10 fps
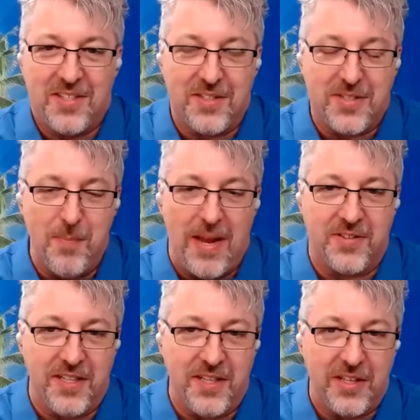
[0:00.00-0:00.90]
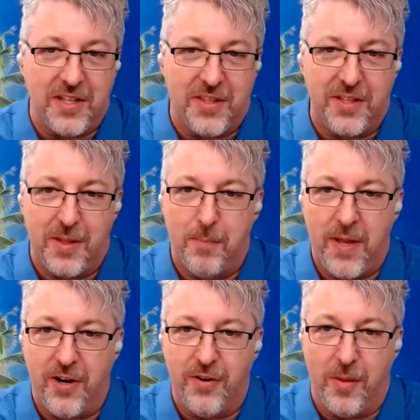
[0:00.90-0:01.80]
it's it's amazing that the, the the
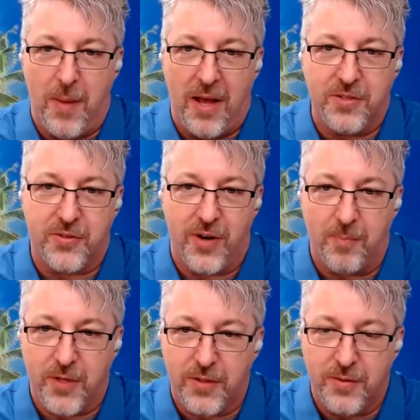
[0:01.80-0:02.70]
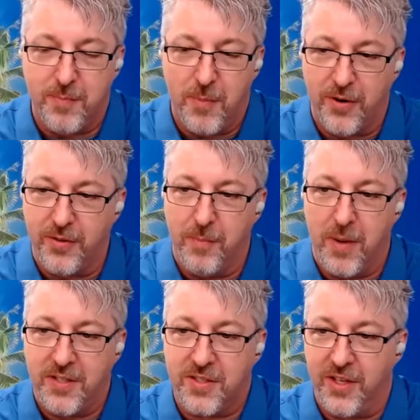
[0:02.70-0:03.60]
better the mousetrap, the smarter the
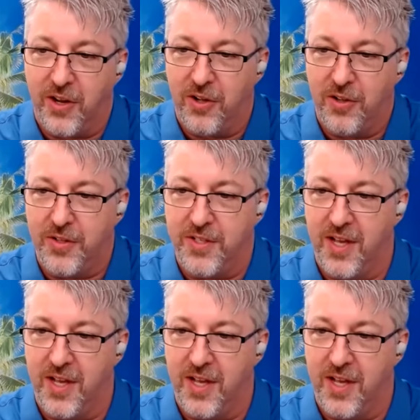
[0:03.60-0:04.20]
mice get all the